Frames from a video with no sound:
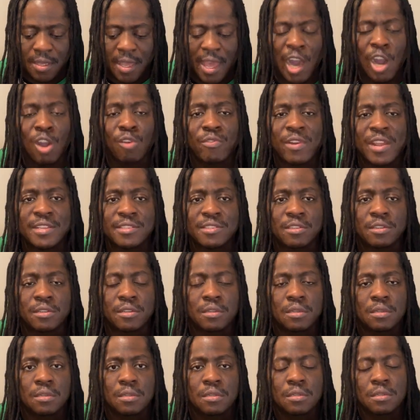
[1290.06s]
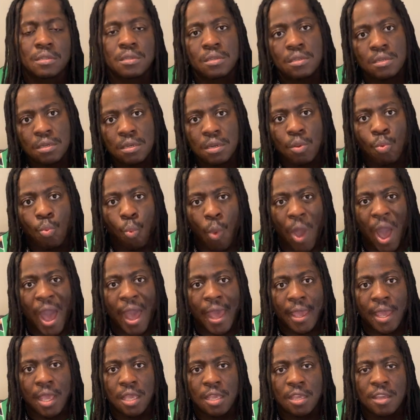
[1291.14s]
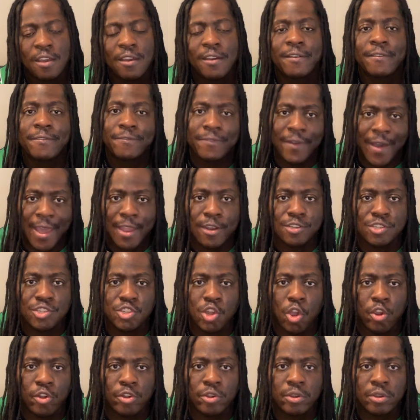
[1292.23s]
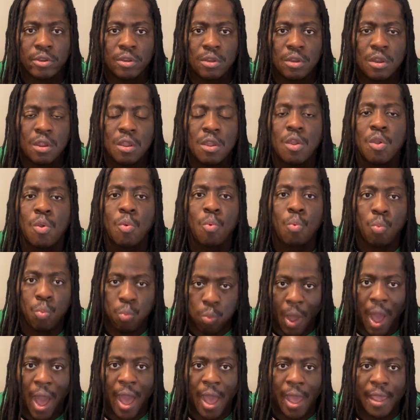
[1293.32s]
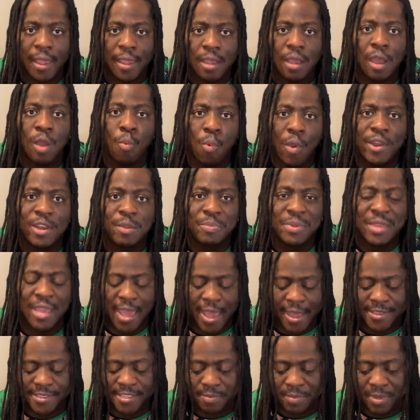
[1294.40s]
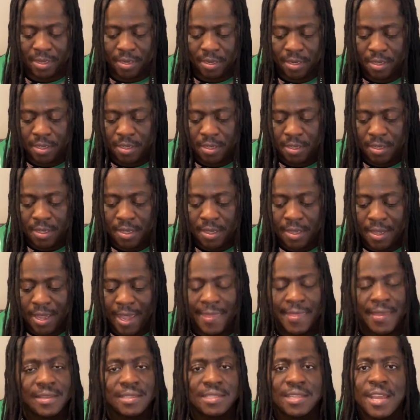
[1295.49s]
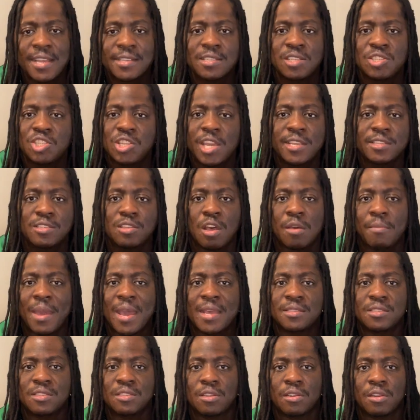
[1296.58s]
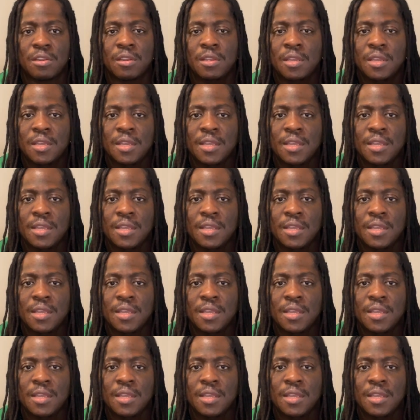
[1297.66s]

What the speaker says: Hellraiser. Why? Firestarter. Why? A wannabe X-Men. And then Texas Chainsaw Massacre.